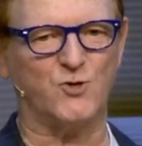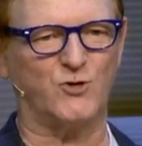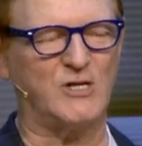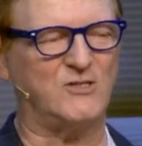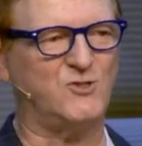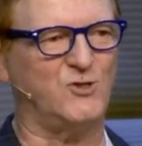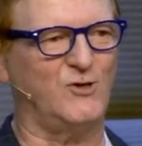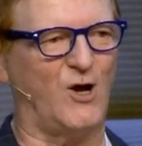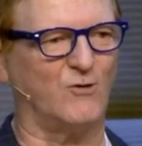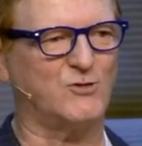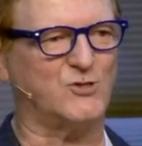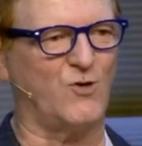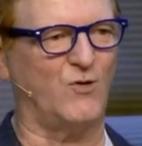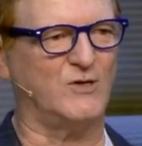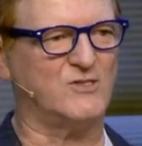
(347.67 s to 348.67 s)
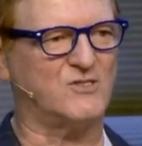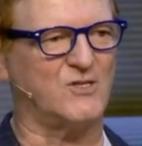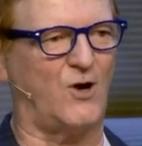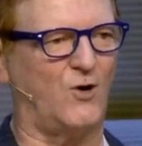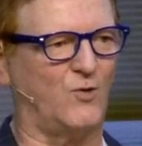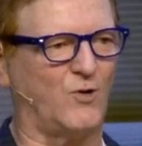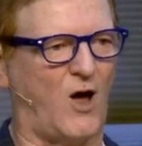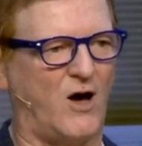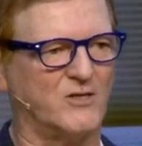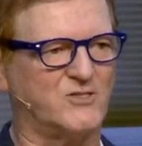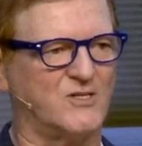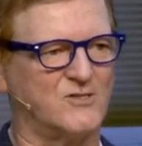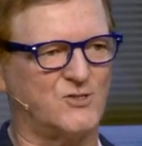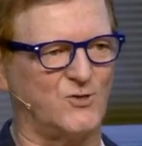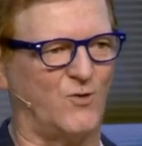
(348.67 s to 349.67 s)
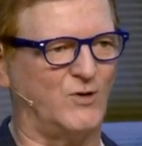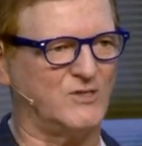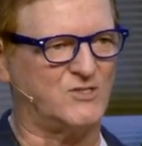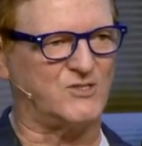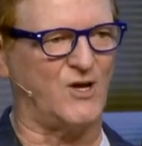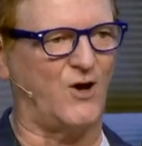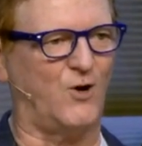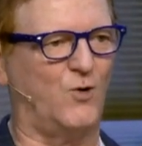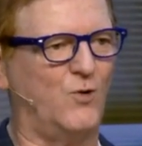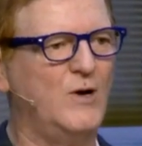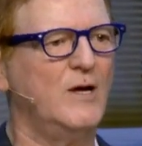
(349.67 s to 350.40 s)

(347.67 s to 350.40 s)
did you know so and so lost to so and so?